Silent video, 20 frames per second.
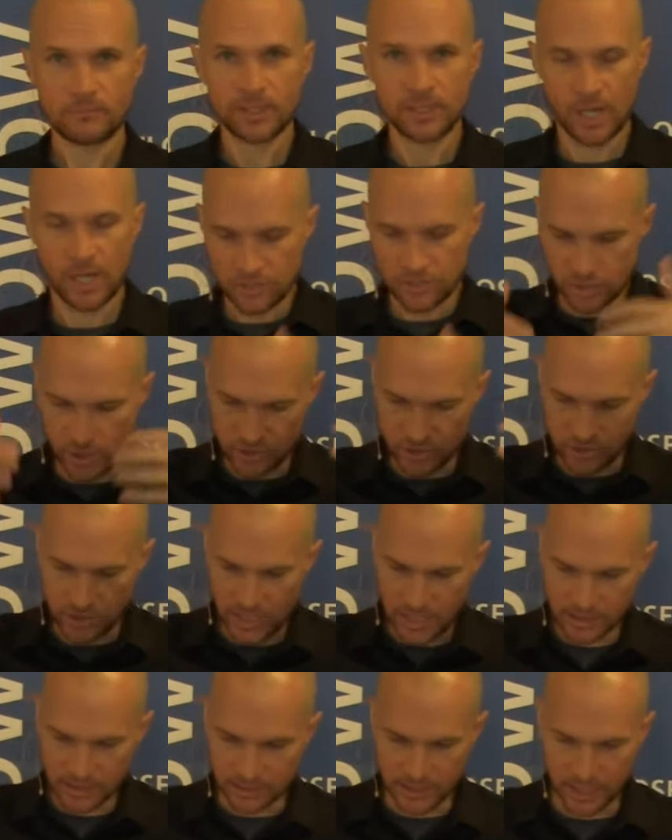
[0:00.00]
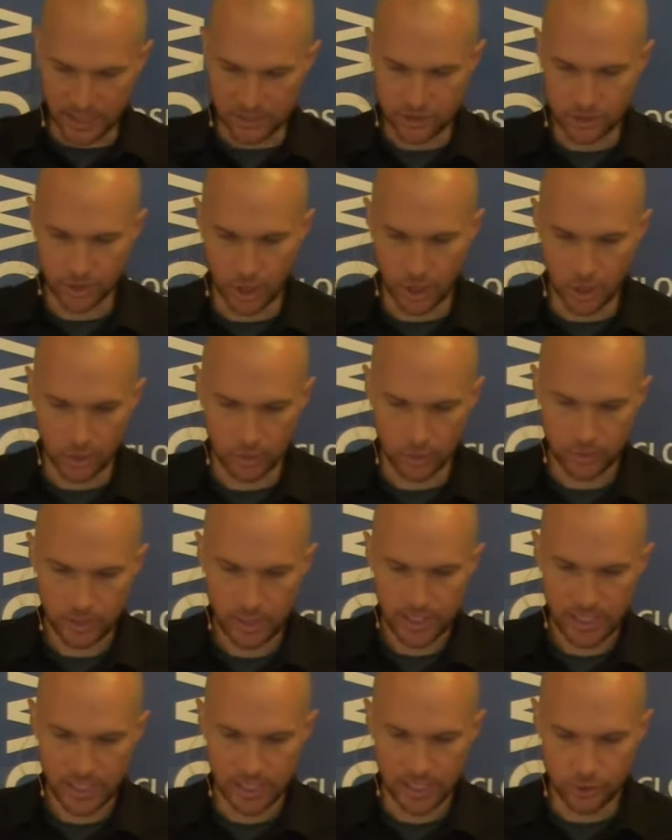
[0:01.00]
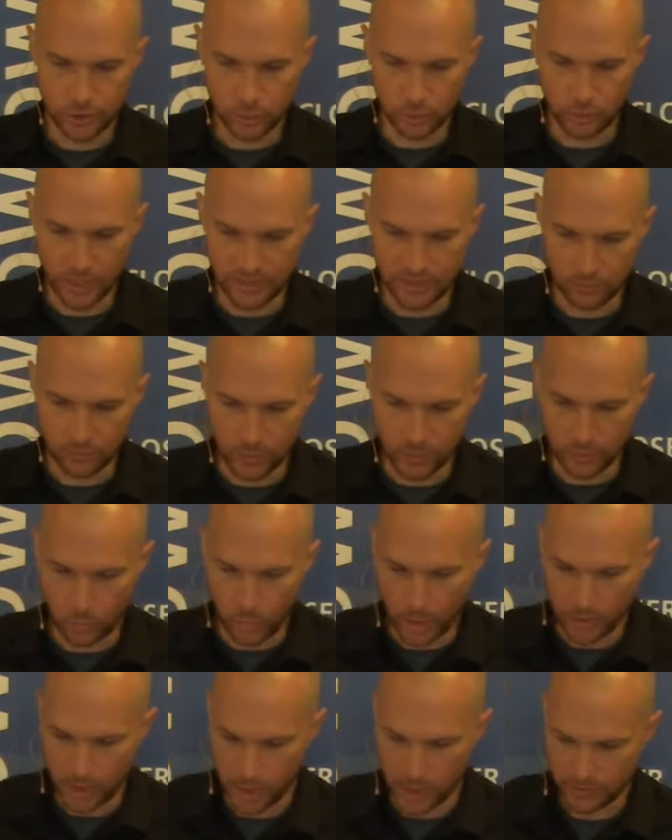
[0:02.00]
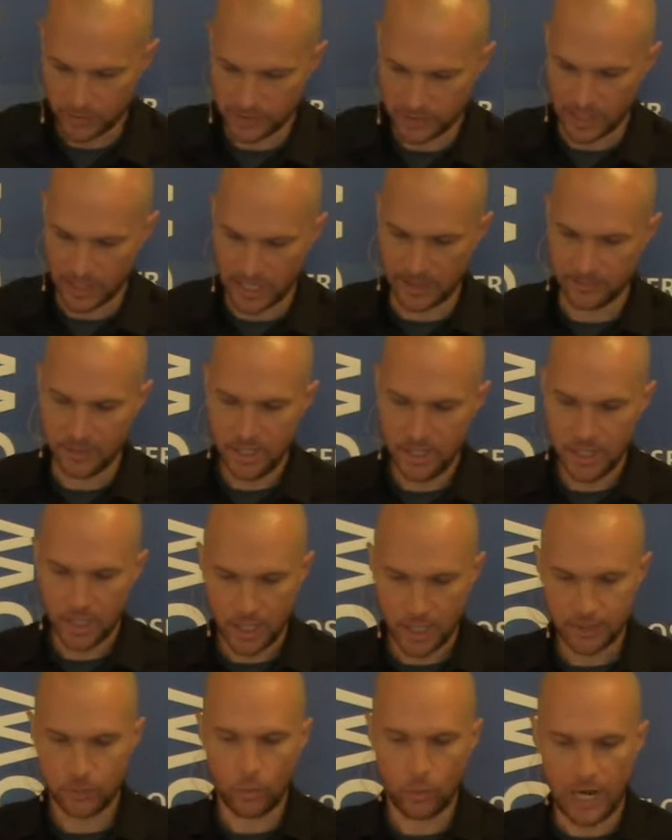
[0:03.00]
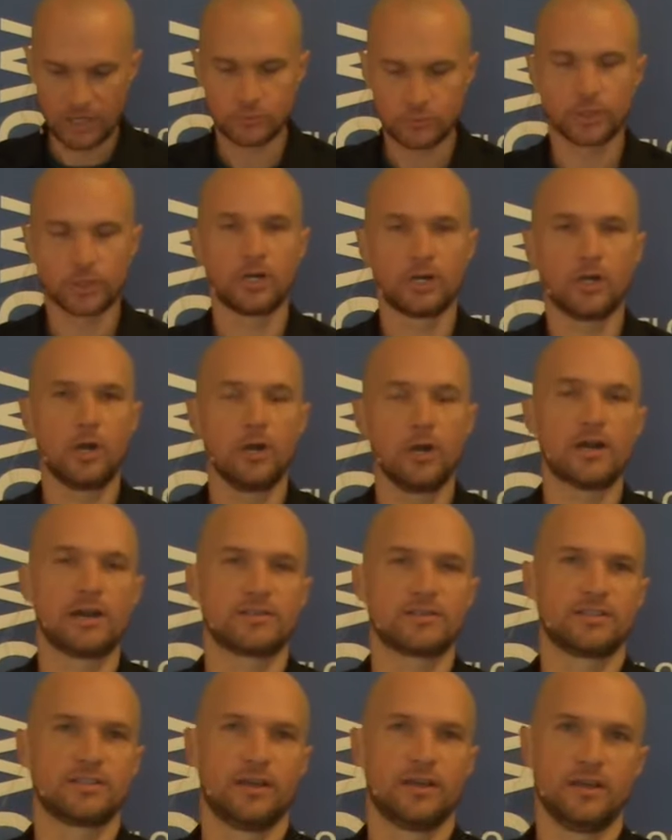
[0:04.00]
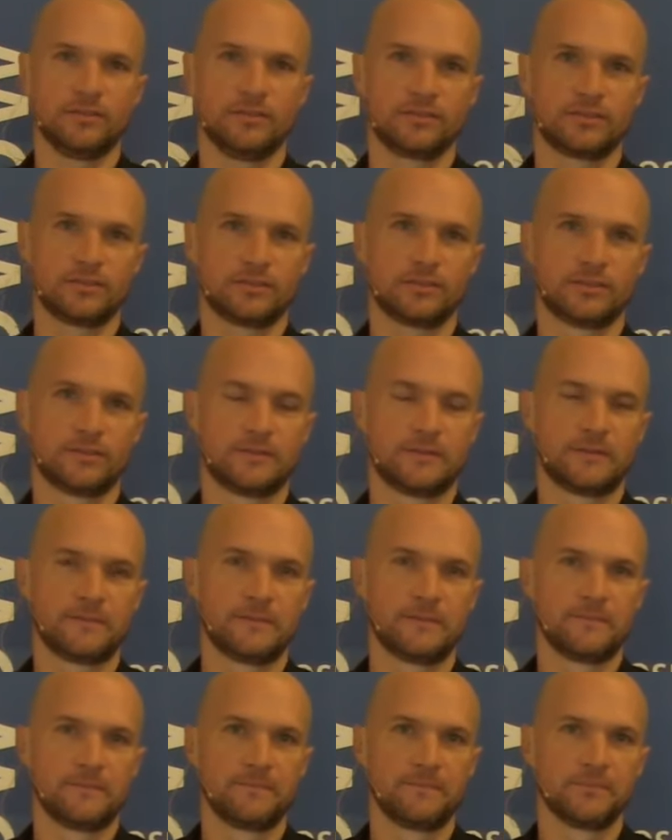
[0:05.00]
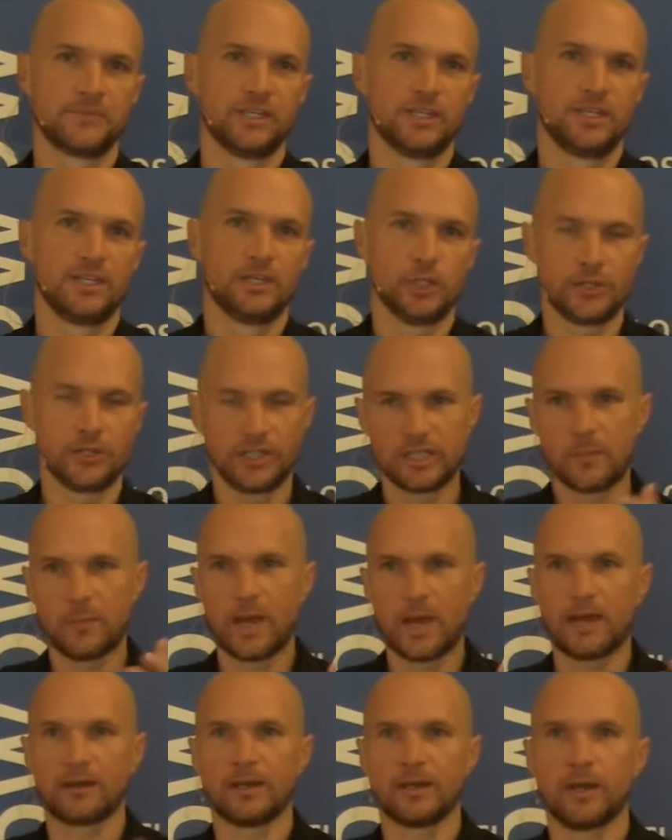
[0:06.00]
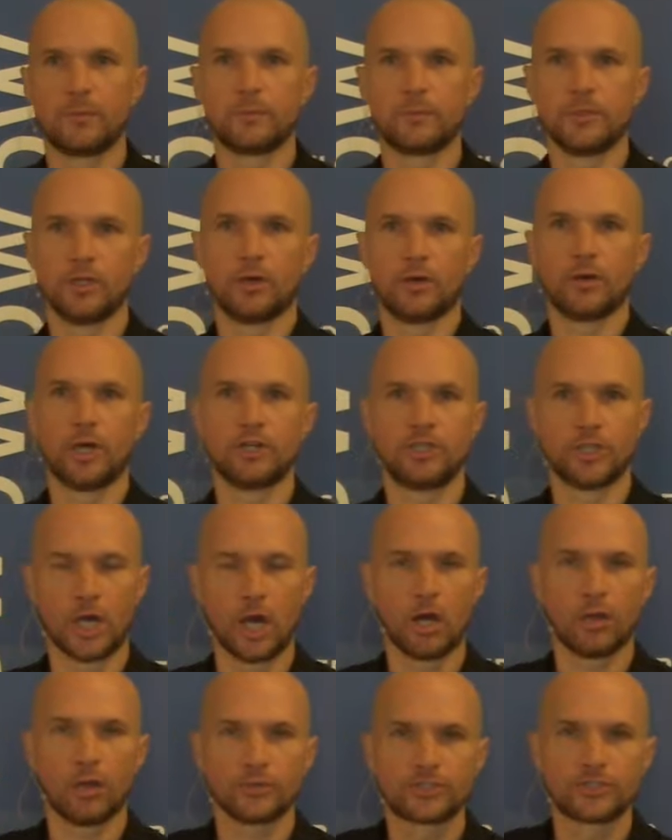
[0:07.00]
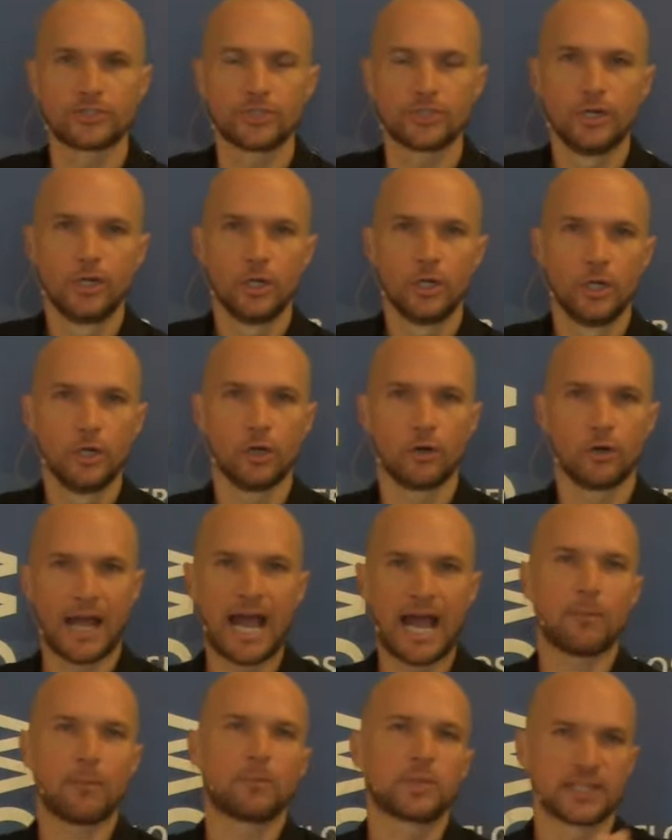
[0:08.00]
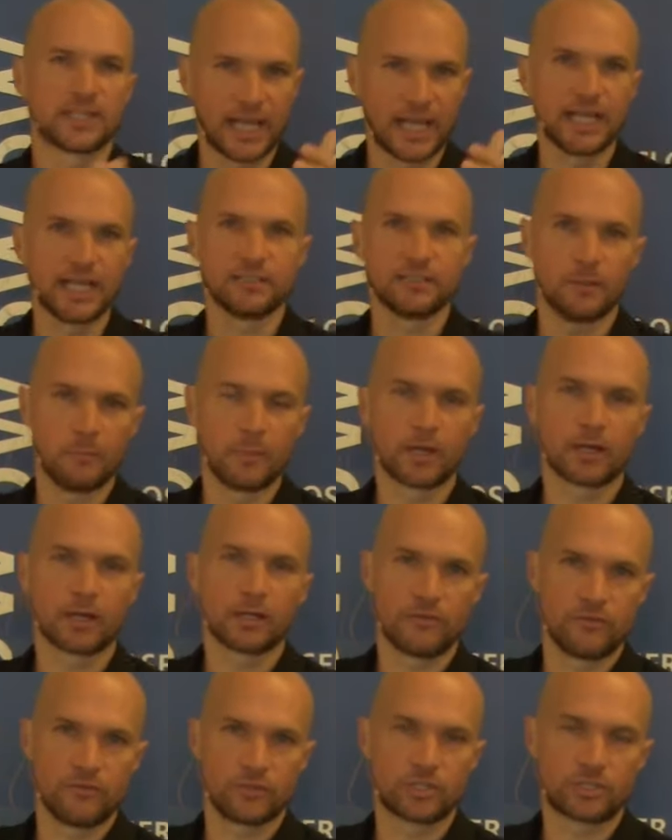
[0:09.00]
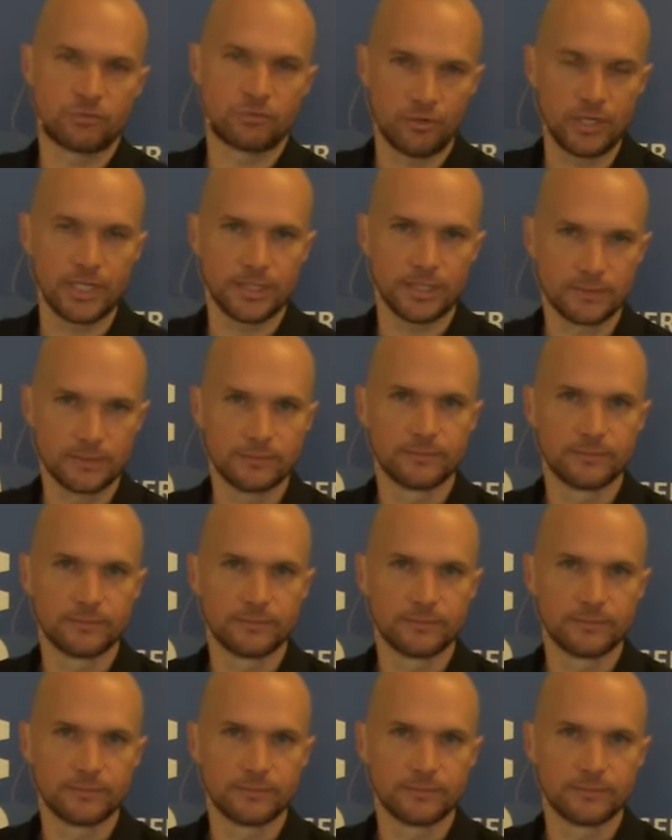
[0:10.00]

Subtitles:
He doesn't just let us go and do whatever we want all the time. Otherwise, we're going to hurt ourselves. You think about adults who are out playing in the middle of the street.